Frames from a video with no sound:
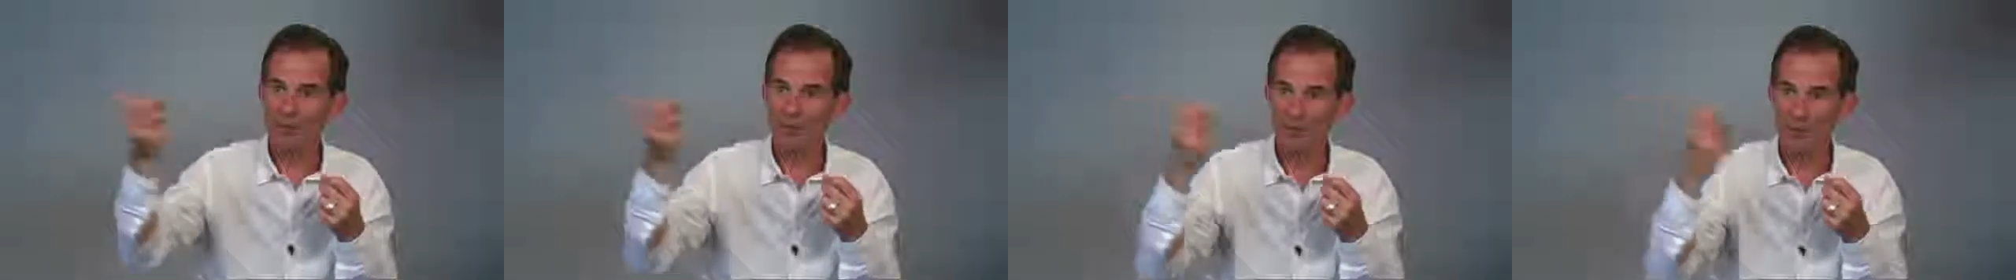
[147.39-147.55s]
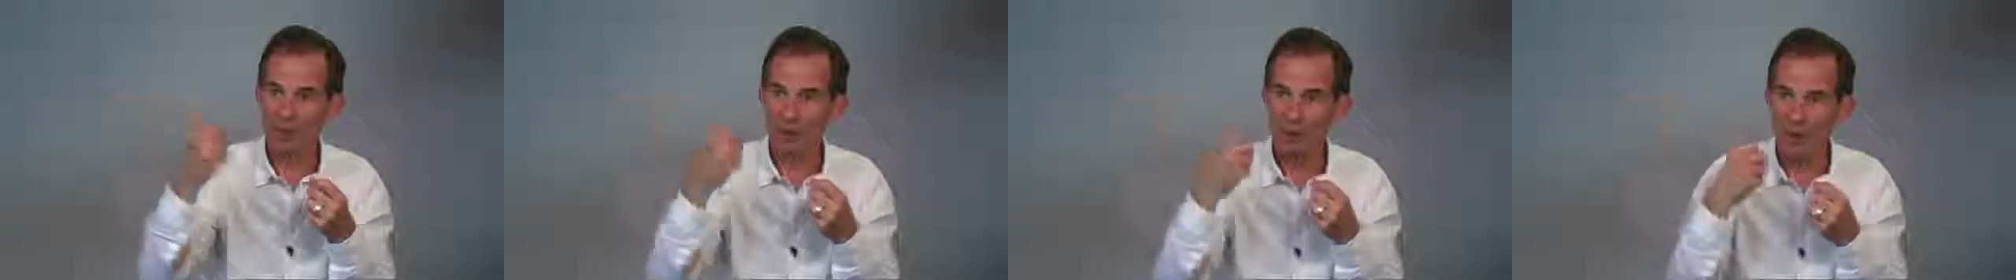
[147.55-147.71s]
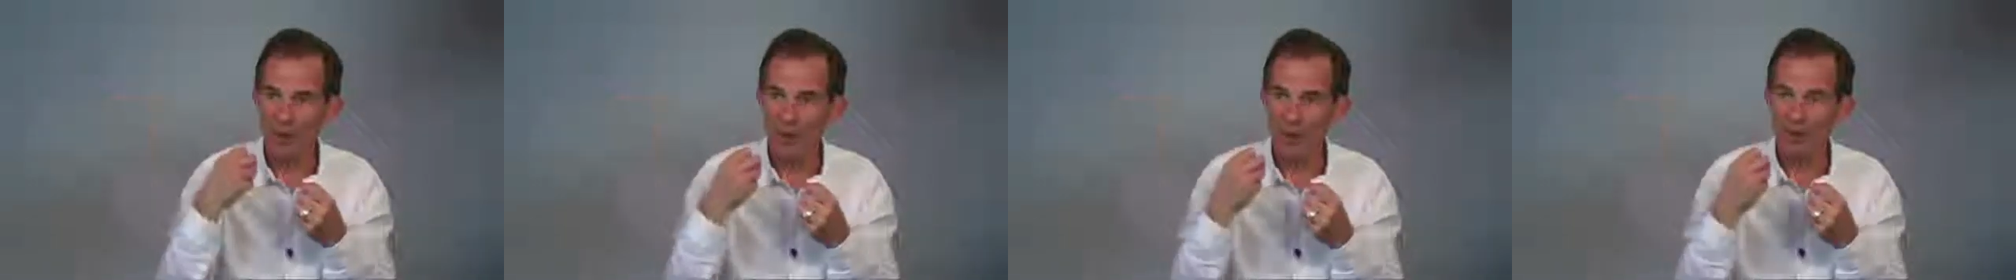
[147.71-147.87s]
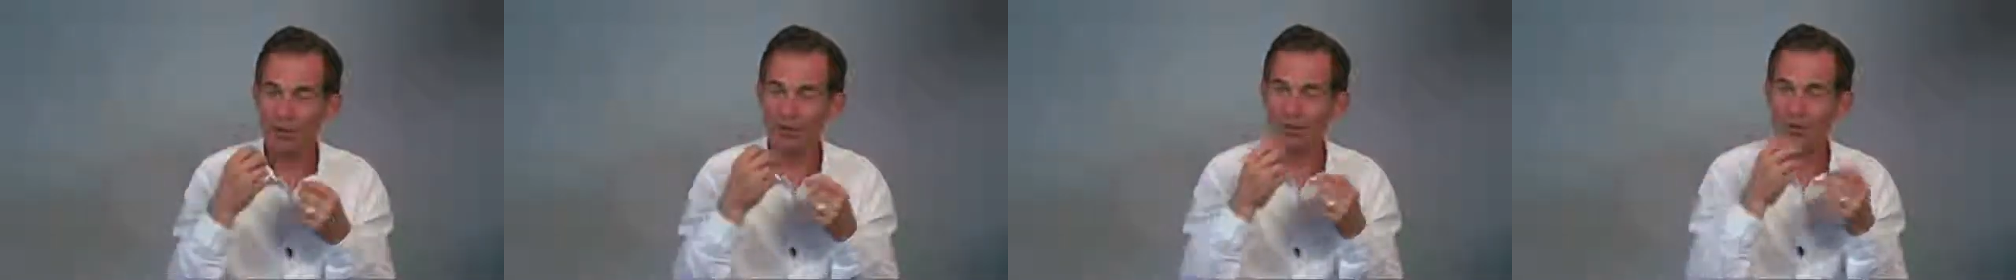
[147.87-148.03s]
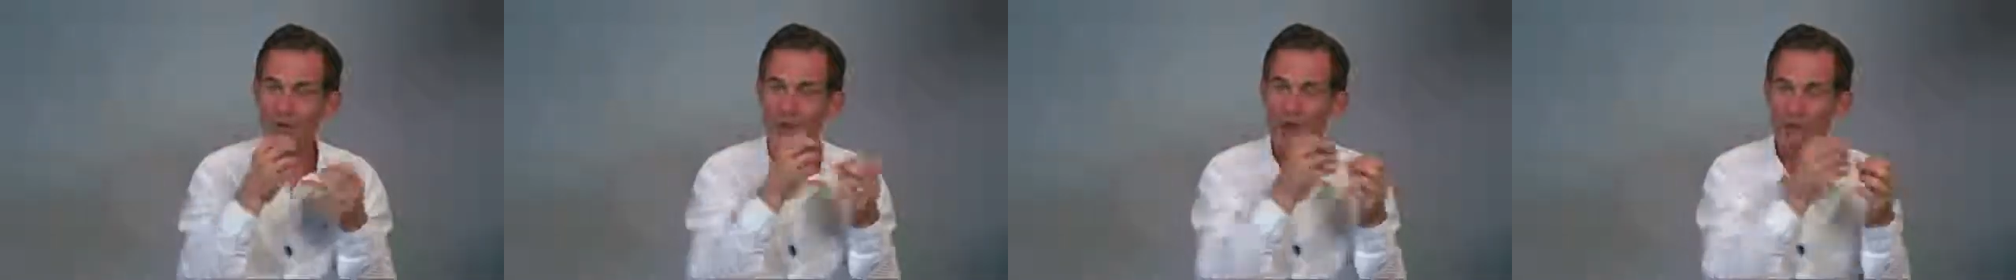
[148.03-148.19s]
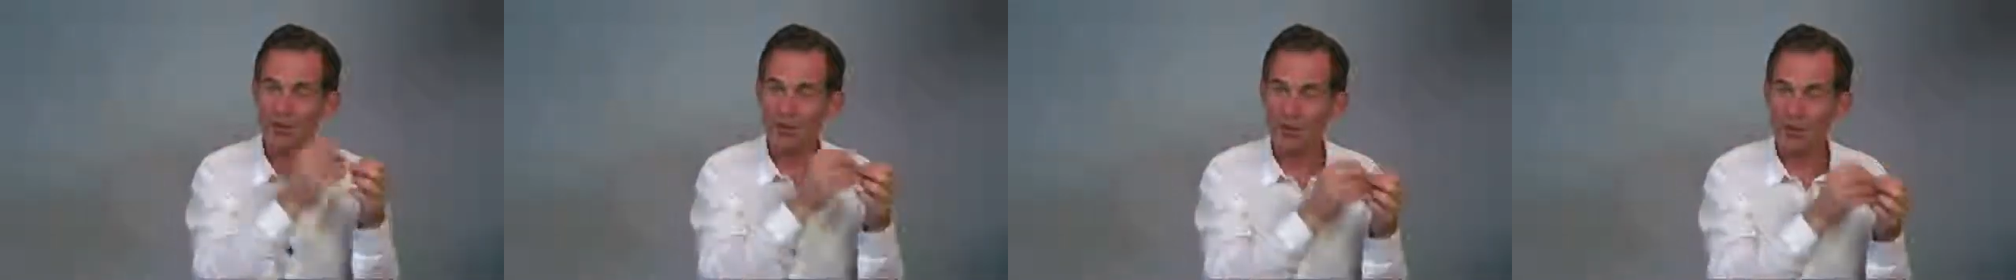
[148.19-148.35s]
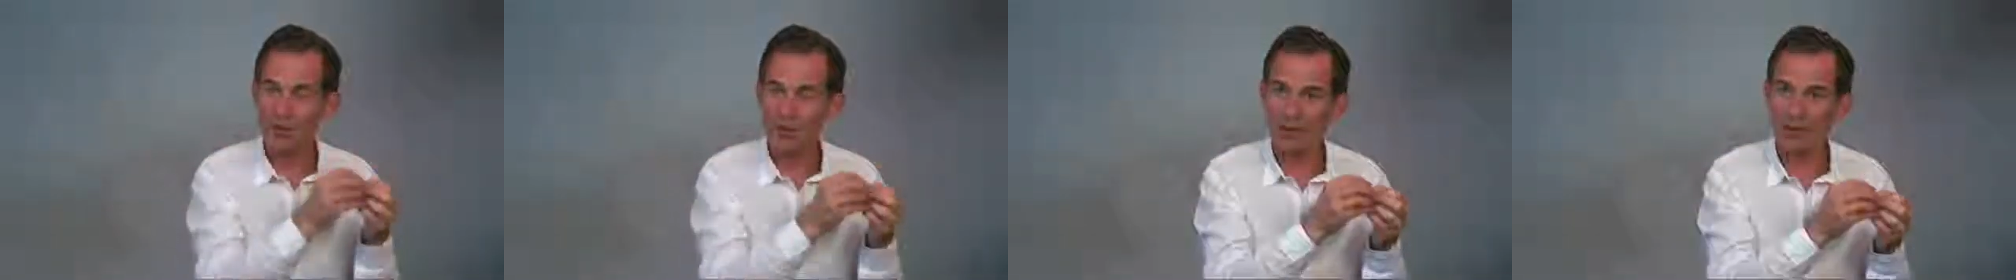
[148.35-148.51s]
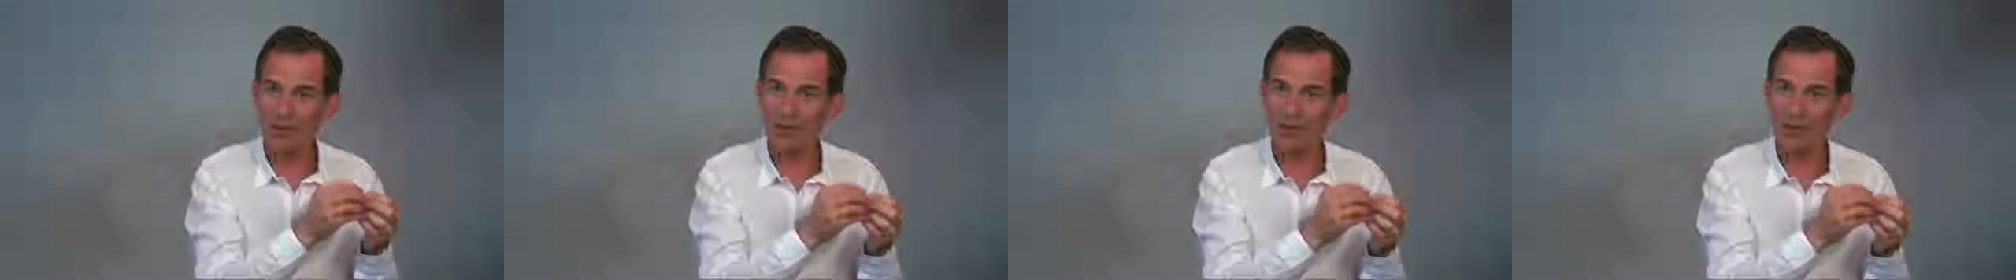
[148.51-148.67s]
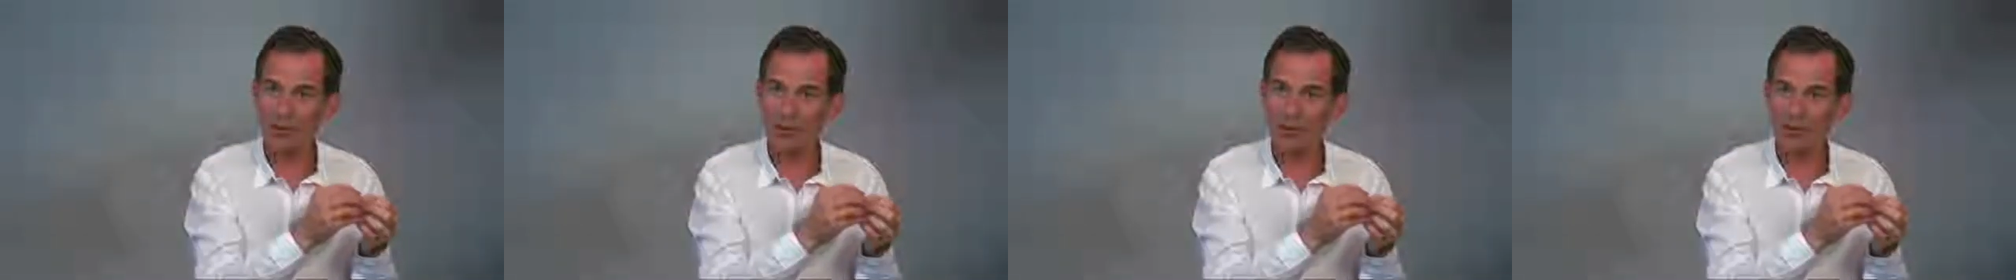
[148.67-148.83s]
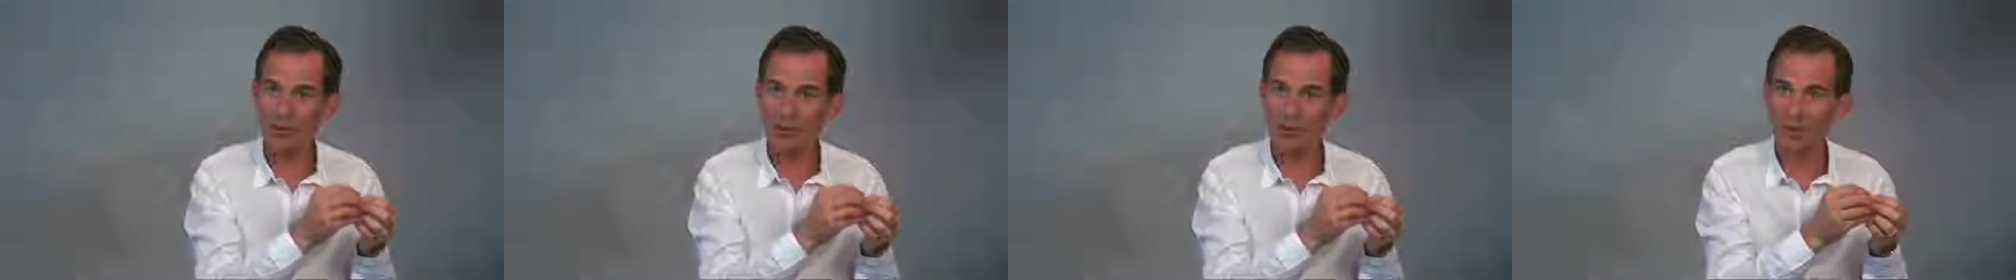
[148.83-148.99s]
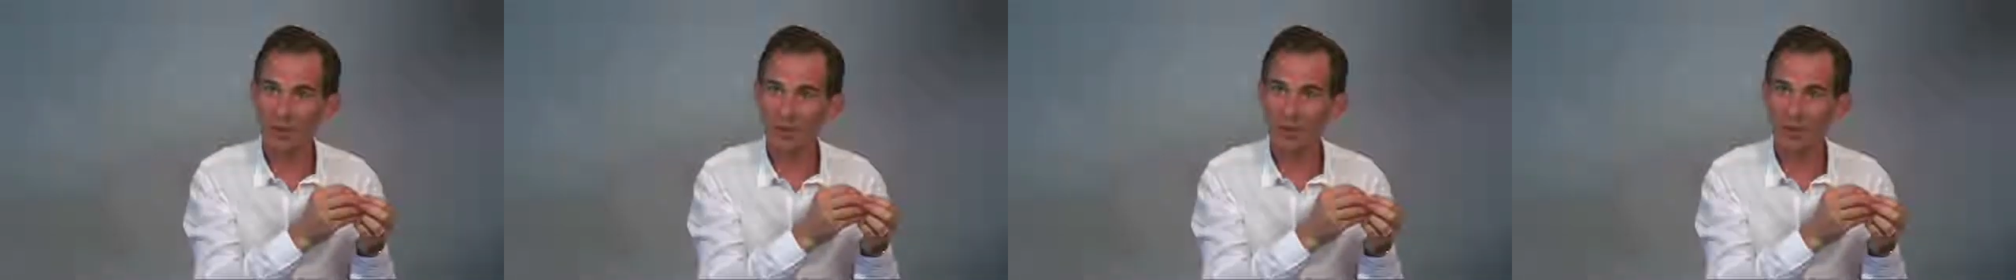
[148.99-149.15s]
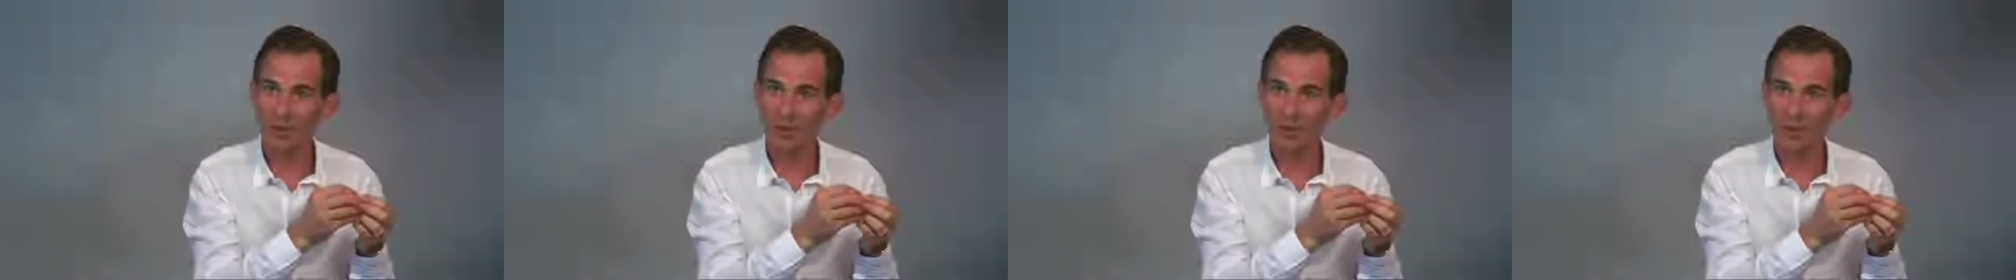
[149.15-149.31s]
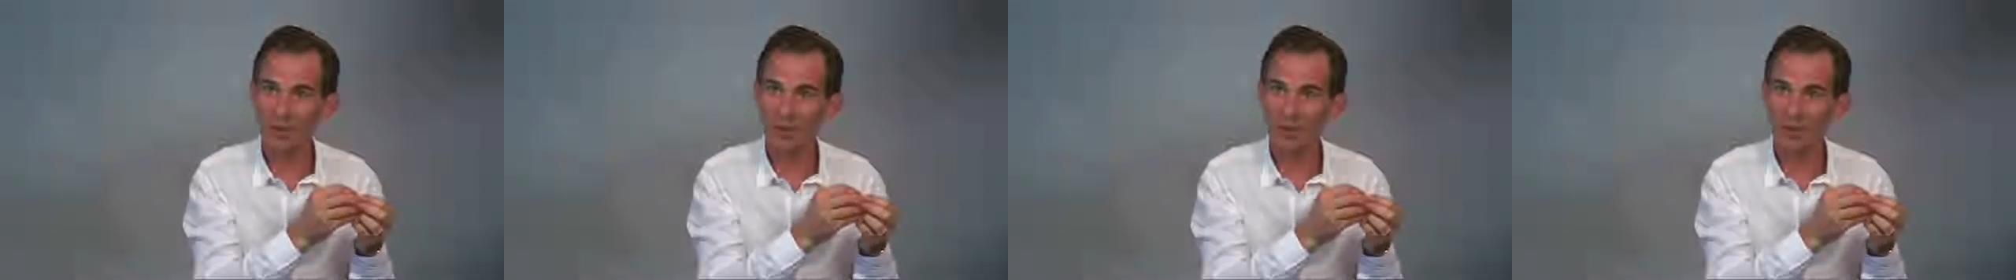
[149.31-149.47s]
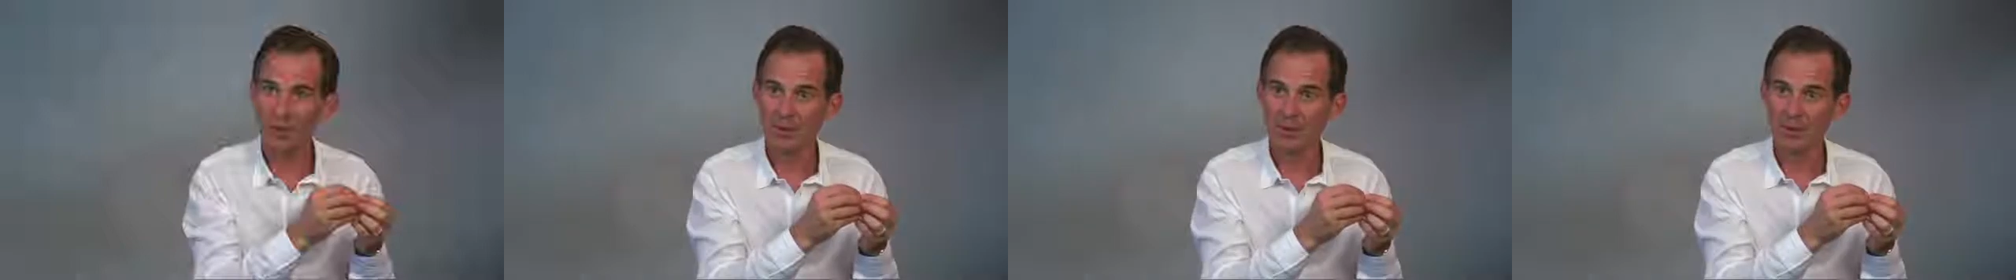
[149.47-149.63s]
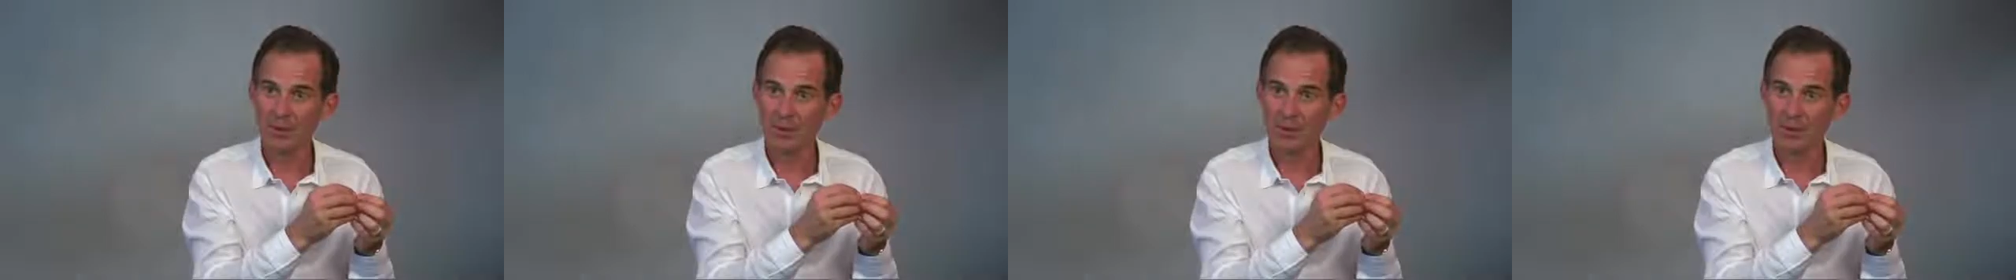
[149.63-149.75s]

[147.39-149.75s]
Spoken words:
that awareness is identical to the body.